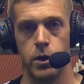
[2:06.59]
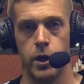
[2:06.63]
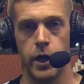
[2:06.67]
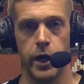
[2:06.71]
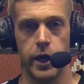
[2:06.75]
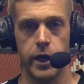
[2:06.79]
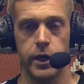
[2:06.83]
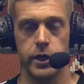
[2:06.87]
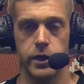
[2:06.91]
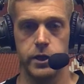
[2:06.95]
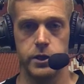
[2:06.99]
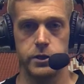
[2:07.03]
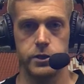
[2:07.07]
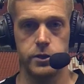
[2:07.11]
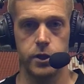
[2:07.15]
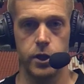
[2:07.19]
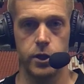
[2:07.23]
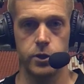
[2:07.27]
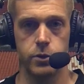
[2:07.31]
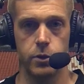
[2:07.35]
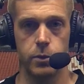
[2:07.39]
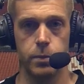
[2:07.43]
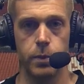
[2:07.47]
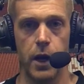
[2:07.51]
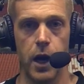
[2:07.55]
Yeah, it
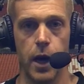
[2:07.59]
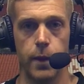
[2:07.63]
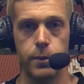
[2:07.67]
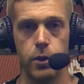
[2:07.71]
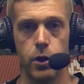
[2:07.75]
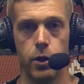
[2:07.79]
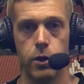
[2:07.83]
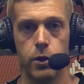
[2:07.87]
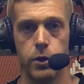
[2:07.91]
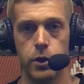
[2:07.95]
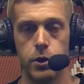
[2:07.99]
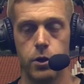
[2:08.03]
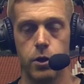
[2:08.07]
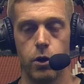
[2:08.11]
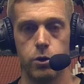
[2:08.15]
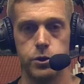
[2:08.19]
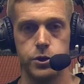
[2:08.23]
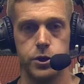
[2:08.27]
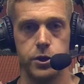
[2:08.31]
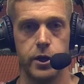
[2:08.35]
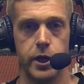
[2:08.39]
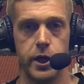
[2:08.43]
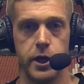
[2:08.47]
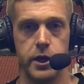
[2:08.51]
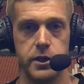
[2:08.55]
starts with Pablo and the
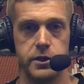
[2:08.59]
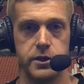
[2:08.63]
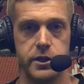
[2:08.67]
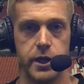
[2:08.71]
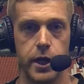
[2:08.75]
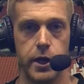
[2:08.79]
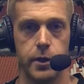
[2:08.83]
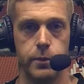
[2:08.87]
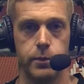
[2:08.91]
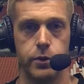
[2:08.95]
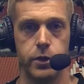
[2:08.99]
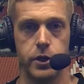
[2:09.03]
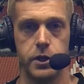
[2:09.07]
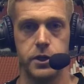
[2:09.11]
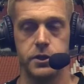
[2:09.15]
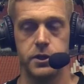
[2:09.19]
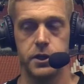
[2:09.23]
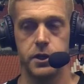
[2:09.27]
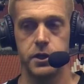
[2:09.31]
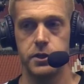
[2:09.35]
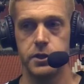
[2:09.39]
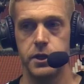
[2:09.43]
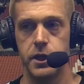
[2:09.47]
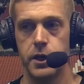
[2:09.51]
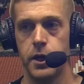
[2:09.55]
culture that he set in
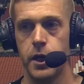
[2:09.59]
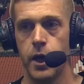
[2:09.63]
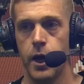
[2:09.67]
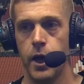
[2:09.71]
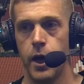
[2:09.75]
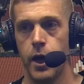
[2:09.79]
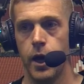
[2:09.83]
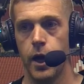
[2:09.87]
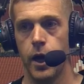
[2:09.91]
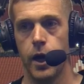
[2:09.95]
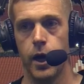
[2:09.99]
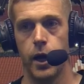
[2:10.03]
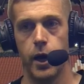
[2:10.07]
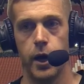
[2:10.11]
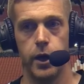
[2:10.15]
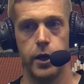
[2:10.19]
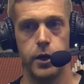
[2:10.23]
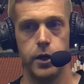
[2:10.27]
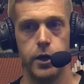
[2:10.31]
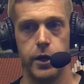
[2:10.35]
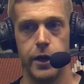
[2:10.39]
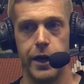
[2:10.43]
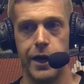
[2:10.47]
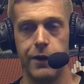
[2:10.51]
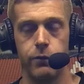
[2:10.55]
preseason. Uh,
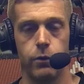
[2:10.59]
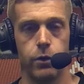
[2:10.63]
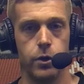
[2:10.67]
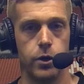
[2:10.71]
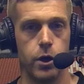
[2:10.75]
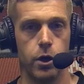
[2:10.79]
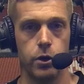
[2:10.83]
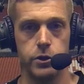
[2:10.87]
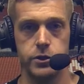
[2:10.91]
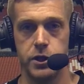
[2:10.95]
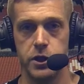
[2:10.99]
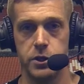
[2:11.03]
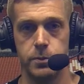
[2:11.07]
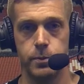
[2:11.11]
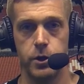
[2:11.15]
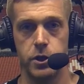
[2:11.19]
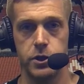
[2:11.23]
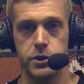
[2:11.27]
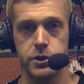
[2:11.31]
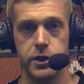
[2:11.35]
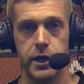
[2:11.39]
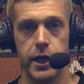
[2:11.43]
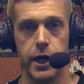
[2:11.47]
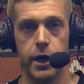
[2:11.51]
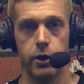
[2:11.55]
and everyone knows his
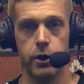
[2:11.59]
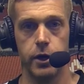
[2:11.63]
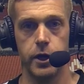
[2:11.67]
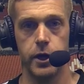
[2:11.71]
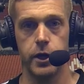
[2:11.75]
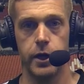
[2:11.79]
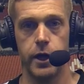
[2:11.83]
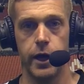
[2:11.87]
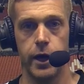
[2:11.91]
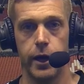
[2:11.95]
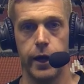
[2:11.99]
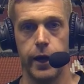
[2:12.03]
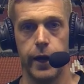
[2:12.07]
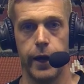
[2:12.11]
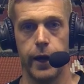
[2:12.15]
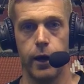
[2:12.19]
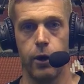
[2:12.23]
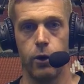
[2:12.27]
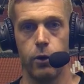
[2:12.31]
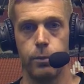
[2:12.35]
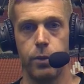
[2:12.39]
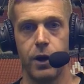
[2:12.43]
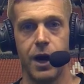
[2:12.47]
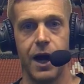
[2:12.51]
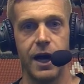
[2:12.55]
personality and how,
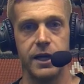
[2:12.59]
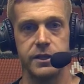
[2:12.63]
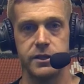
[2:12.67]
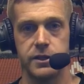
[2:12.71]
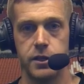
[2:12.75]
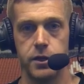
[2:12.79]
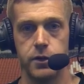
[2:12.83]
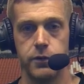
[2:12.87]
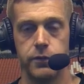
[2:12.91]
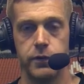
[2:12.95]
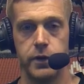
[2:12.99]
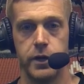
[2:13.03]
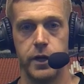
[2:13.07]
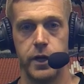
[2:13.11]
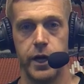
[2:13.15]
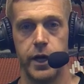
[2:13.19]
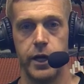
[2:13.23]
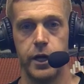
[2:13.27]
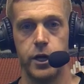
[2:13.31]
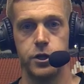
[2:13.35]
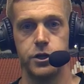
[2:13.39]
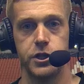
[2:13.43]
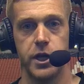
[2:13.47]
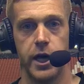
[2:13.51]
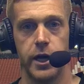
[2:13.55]
how positive and
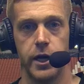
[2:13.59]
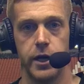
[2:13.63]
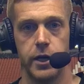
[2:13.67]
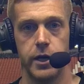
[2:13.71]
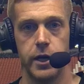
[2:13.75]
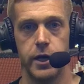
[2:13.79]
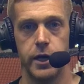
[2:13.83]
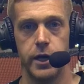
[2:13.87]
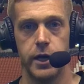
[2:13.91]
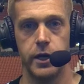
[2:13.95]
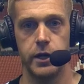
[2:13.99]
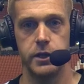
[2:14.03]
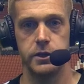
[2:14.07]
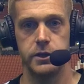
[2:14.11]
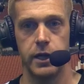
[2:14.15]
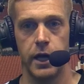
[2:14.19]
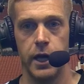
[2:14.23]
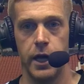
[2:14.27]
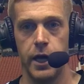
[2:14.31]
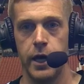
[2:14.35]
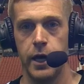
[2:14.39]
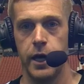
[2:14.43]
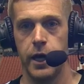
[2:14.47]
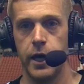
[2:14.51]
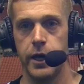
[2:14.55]
energetic it is.
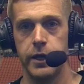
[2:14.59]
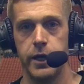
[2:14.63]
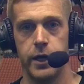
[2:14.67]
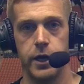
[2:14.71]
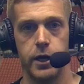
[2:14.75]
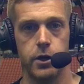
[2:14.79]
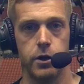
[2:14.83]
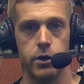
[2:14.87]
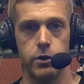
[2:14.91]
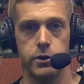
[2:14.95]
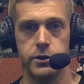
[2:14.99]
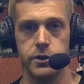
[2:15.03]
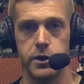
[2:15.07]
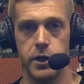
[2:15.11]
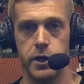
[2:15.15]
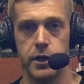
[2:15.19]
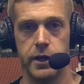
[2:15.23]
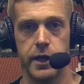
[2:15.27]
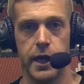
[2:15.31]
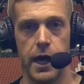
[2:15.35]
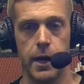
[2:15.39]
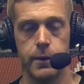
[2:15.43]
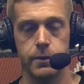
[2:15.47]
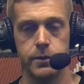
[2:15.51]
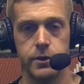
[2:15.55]
And then it goes to the
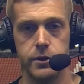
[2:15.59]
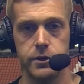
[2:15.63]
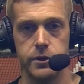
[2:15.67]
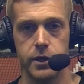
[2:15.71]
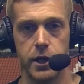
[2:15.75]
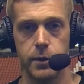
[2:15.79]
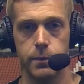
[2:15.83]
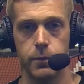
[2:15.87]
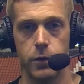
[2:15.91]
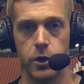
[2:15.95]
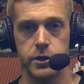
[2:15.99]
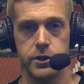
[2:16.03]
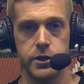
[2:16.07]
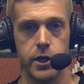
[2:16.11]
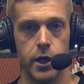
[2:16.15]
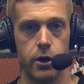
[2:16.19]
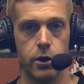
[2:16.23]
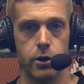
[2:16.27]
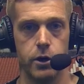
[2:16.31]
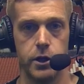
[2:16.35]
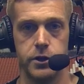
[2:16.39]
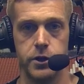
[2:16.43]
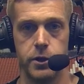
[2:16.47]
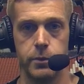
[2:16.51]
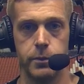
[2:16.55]
captains like
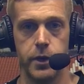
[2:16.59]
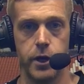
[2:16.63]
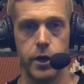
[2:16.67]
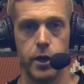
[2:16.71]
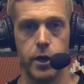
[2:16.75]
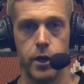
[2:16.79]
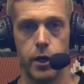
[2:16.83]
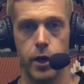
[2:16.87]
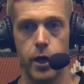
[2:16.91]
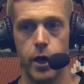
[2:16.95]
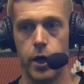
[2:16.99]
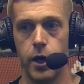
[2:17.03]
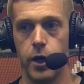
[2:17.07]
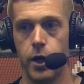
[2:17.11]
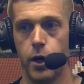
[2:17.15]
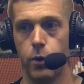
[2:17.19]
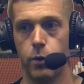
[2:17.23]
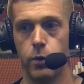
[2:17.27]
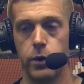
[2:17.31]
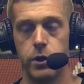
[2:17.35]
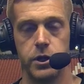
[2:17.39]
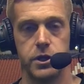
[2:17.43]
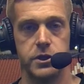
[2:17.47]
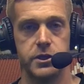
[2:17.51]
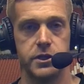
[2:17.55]
Marcelo and Damir, you know,
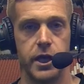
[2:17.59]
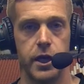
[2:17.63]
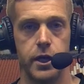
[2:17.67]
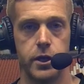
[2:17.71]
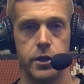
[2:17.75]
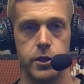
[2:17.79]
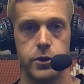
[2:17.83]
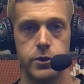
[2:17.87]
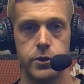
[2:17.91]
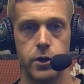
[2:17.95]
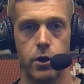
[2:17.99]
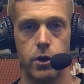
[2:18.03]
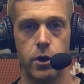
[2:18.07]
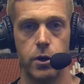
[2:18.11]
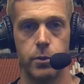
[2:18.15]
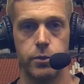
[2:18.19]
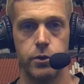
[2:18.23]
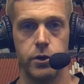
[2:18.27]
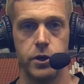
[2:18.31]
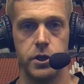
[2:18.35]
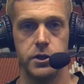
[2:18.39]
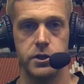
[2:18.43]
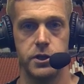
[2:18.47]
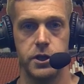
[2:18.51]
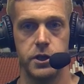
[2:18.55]
really setting the tone in
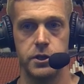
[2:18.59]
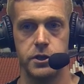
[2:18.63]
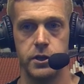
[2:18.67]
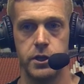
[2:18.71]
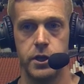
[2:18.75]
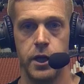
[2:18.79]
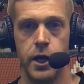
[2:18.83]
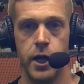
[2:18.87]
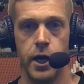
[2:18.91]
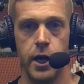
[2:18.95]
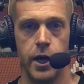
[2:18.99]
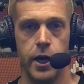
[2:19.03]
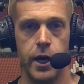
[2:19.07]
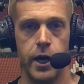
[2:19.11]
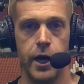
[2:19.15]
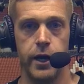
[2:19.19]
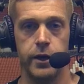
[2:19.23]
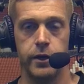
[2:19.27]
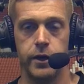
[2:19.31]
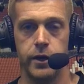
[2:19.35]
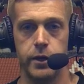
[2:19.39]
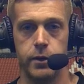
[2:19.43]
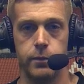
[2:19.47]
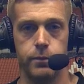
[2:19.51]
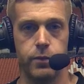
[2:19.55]
preseason
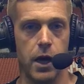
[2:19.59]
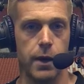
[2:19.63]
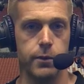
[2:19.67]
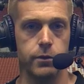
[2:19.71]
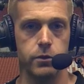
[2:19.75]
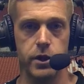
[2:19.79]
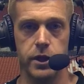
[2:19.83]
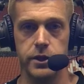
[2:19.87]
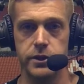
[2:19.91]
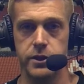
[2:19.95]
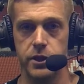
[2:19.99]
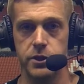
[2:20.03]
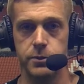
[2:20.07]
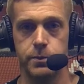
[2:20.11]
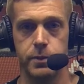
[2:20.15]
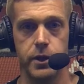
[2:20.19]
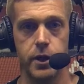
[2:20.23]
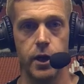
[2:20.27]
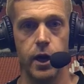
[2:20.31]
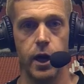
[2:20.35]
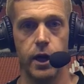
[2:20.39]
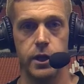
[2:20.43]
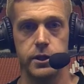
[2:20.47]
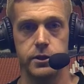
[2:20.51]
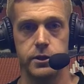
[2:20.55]
and Pablo lets us be
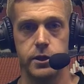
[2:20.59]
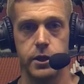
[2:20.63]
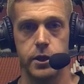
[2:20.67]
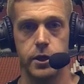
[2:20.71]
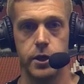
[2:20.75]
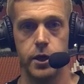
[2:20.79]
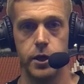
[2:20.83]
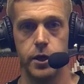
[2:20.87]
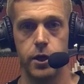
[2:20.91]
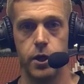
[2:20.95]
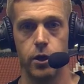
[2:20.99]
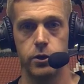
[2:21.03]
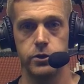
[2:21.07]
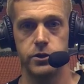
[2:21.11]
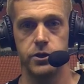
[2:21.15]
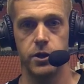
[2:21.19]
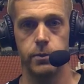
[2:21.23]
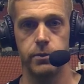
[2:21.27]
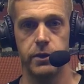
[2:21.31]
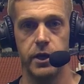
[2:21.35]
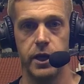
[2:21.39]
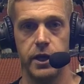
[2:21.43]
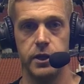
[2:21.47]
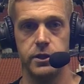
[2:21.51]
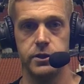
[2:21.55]
us. And, you know,
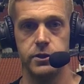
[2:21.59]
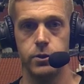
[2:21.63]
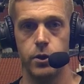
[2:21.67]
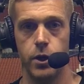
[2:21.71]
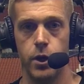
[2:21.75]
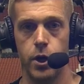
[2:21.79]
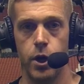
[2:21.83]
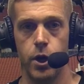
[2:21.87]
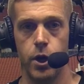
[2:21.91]
some days,